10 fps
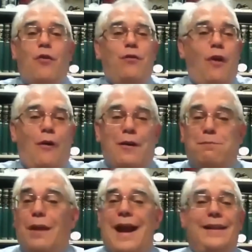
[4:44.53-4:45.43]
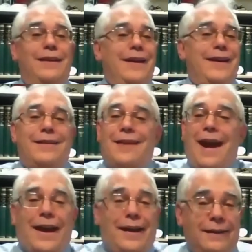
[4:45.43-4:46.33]
forward blindly and
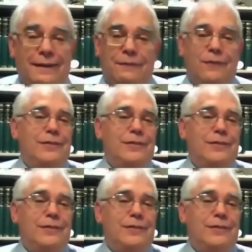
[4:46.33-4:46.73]
attack and